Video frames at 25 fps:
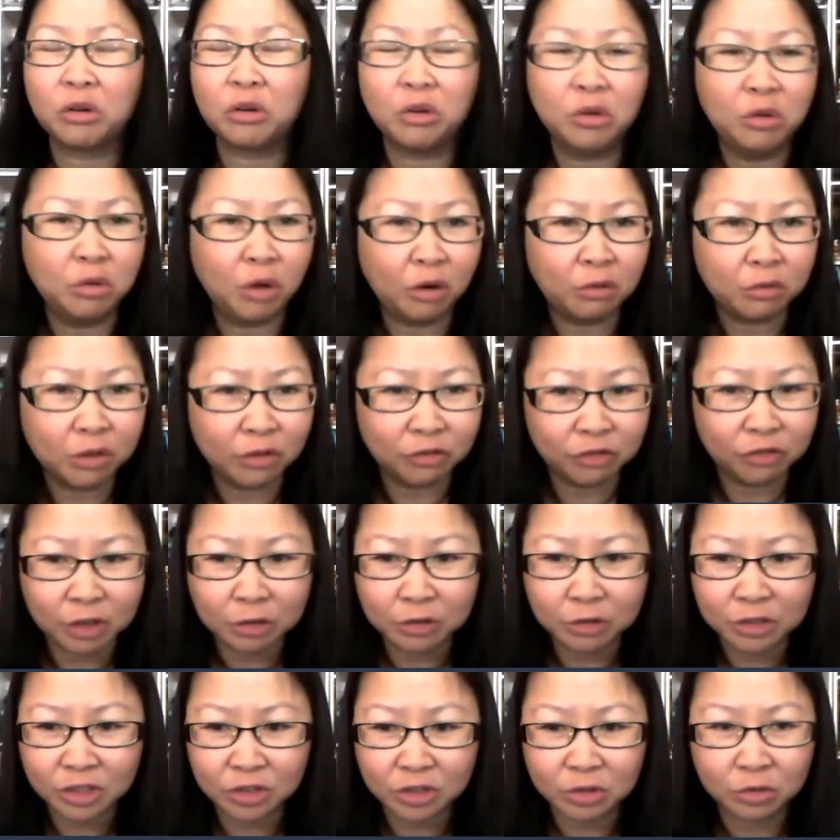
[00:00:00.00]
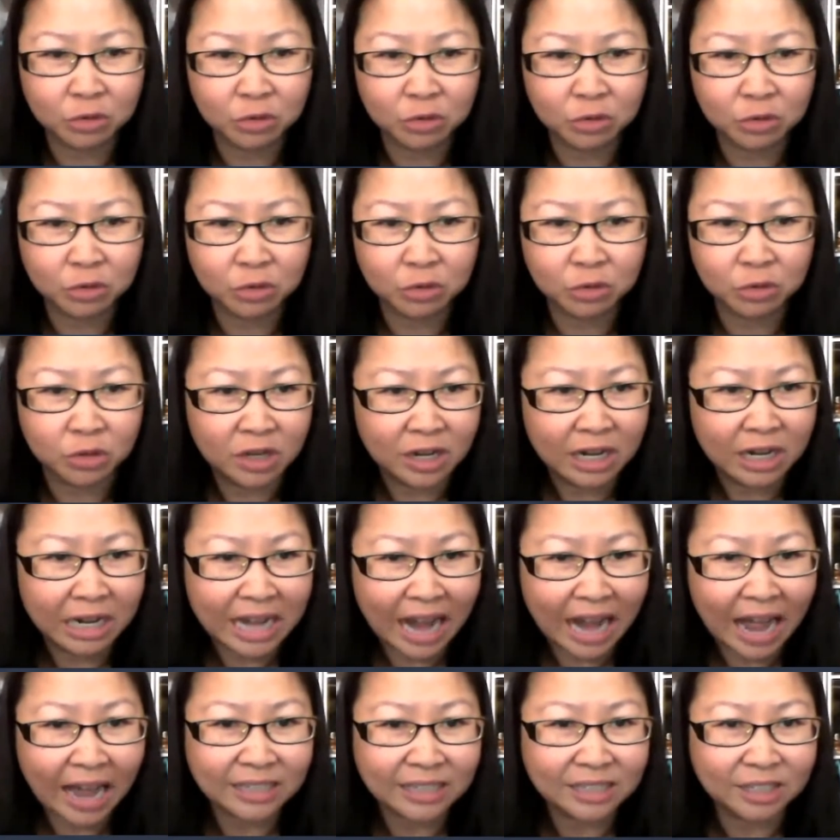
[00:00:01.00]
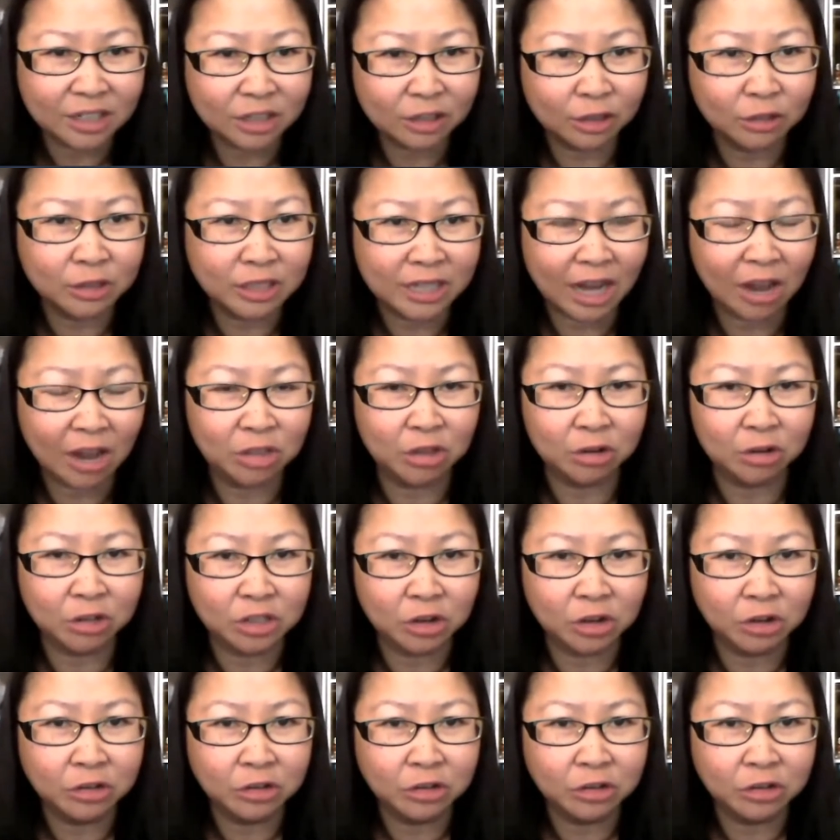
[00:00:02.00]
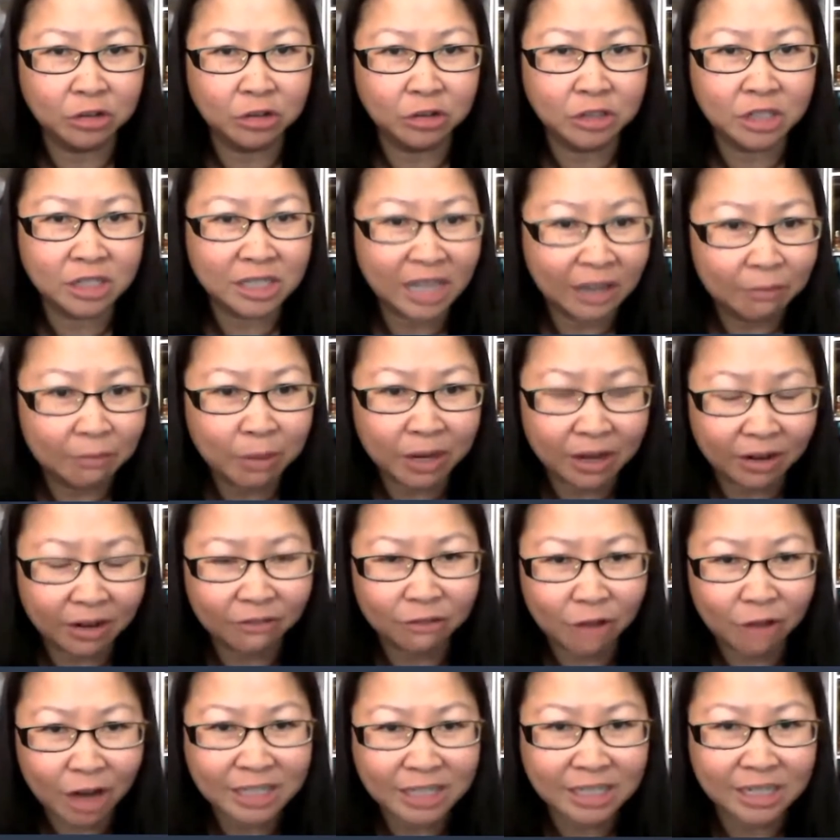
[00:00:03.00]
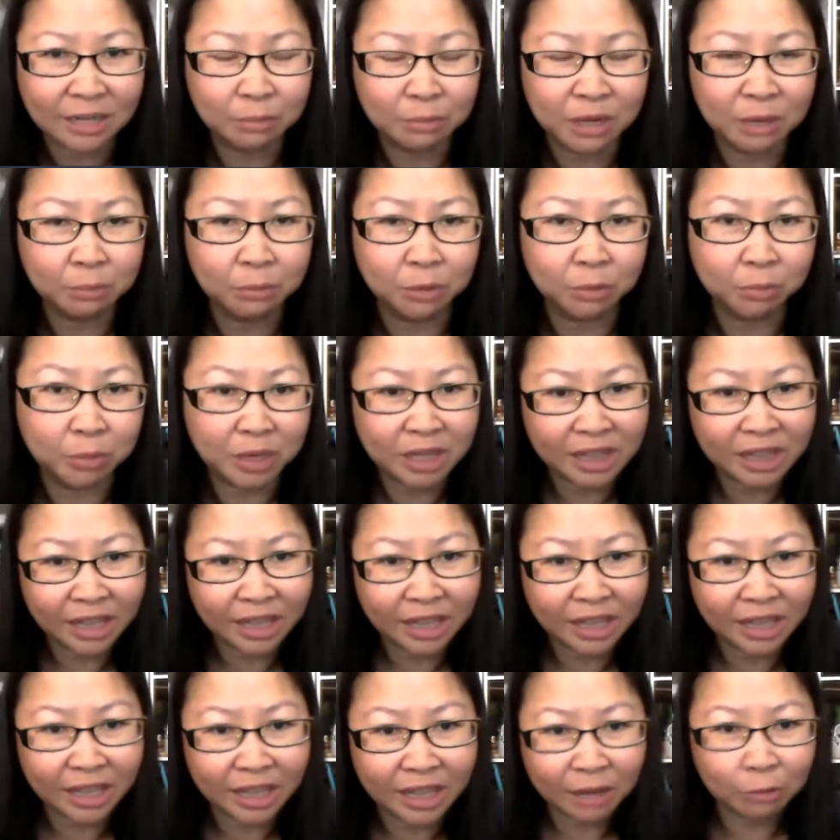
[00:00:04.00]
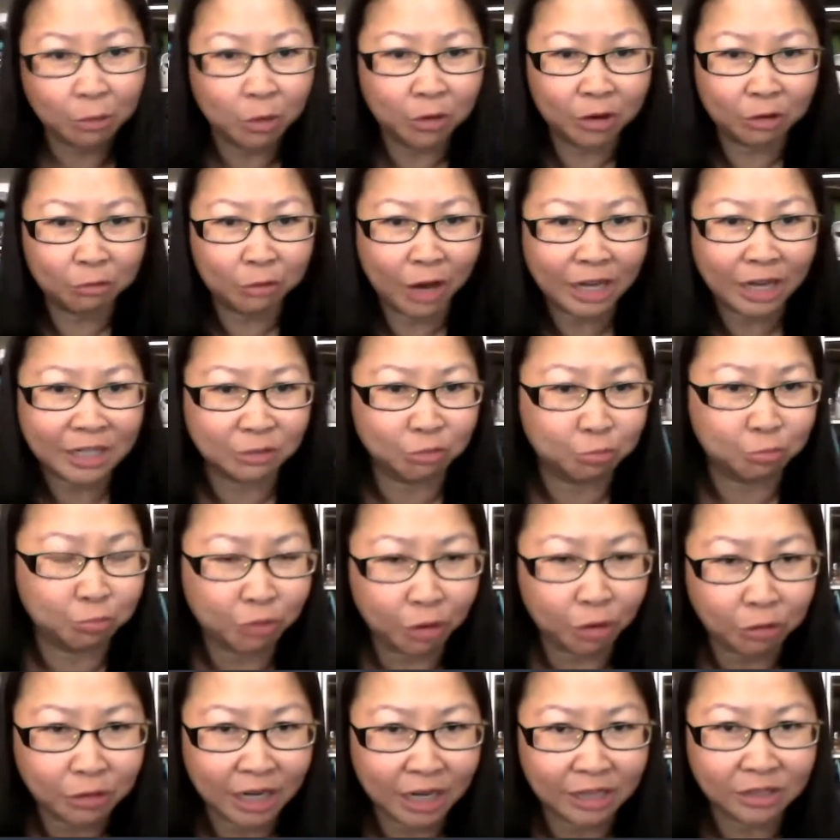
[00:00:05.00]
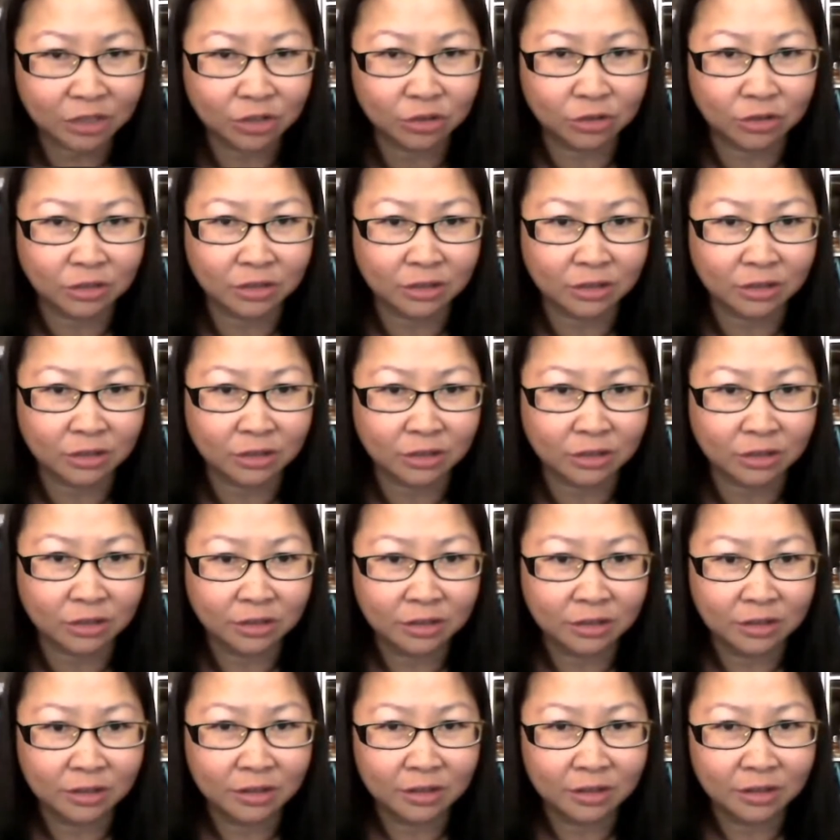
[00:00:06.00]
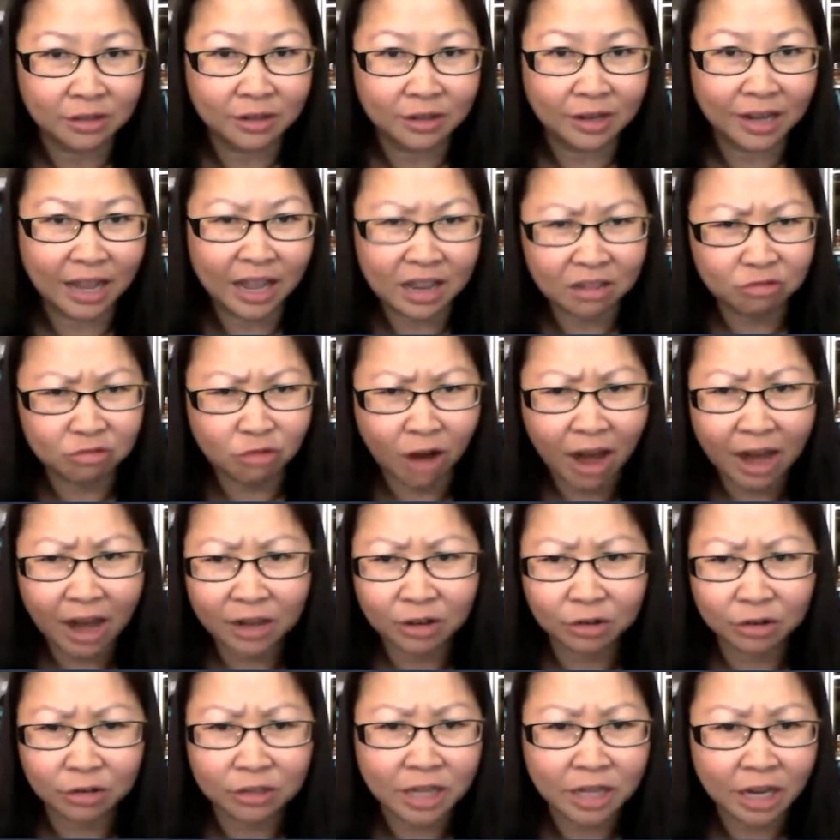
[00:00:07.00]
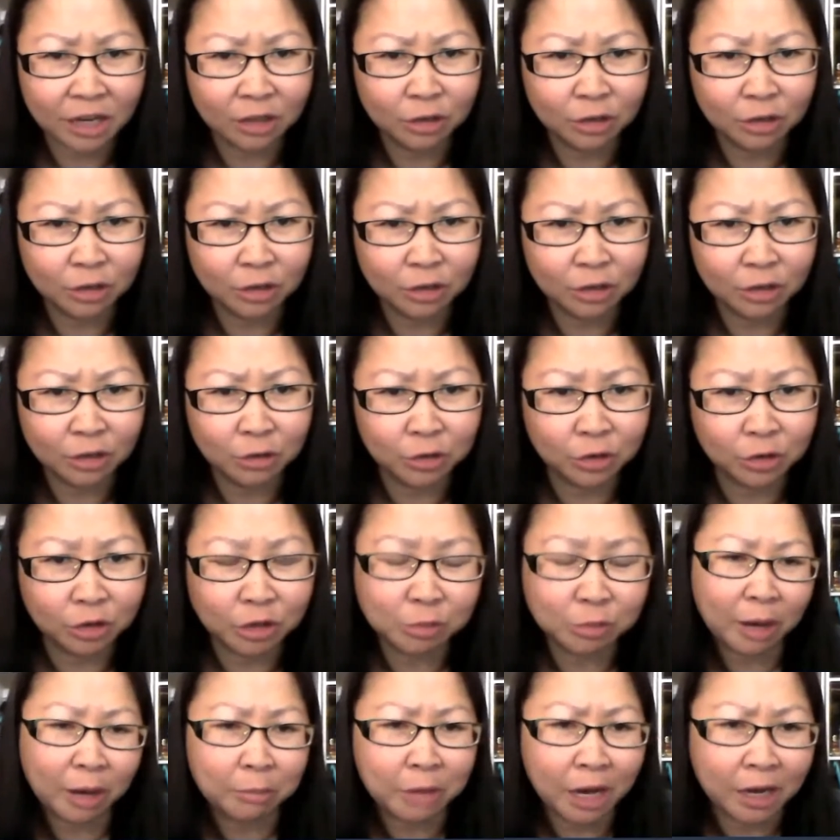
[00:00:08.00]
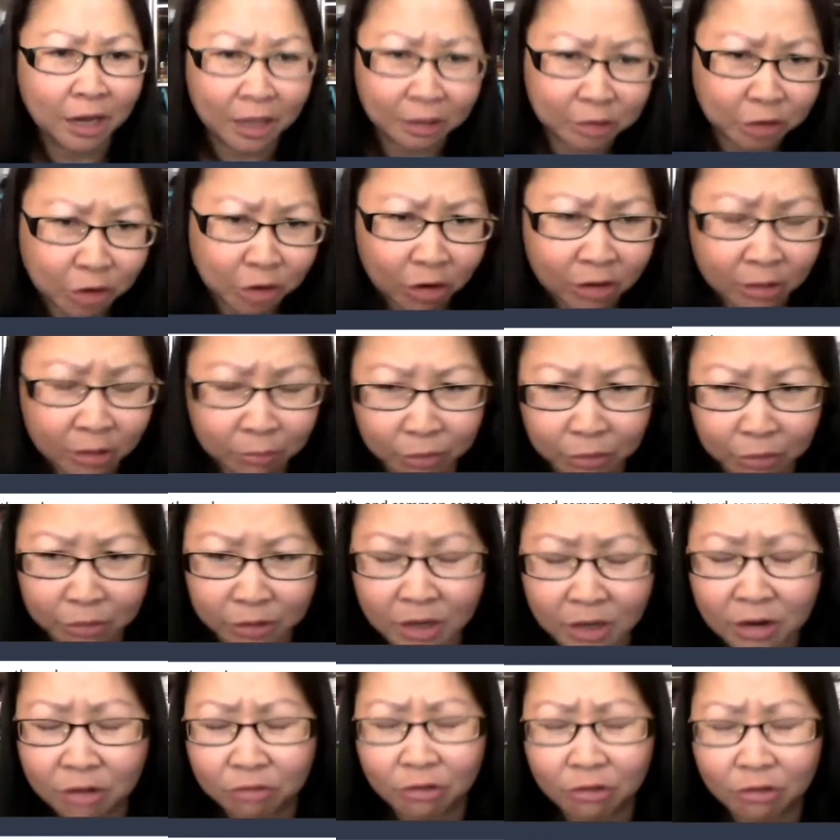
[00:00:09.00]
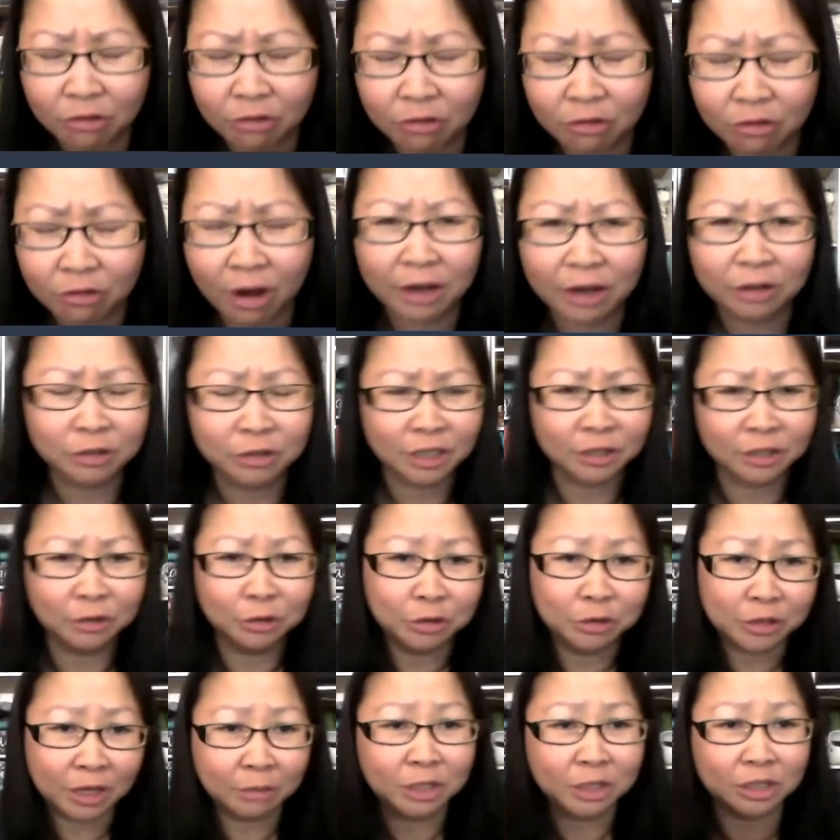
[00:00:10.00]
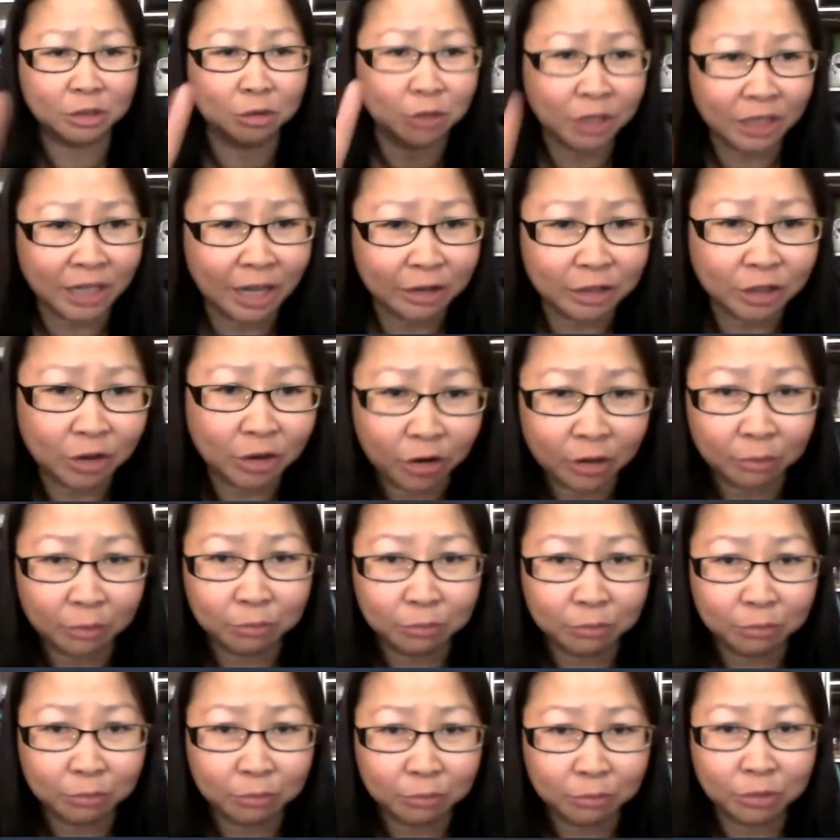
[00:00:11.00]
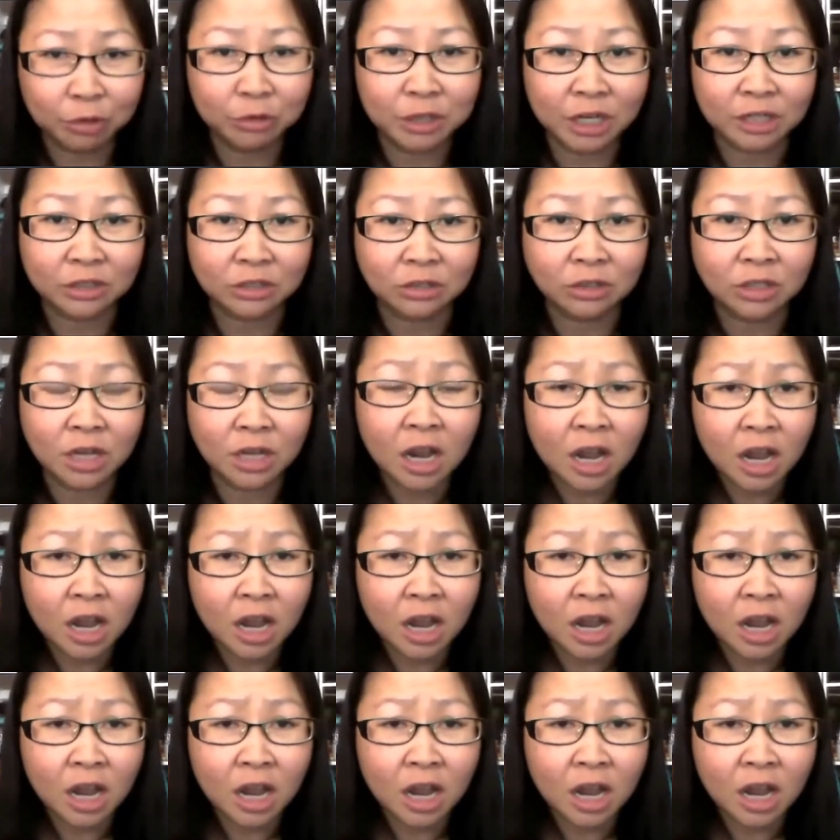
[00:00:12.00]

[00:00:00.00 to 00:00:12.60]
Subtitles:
refuse to not close down their churches. They've been arresting people, but they won't arrest protesters and rioters and looters. not allowed to call them rioters and looters. I'm just only allowed to call them protesters.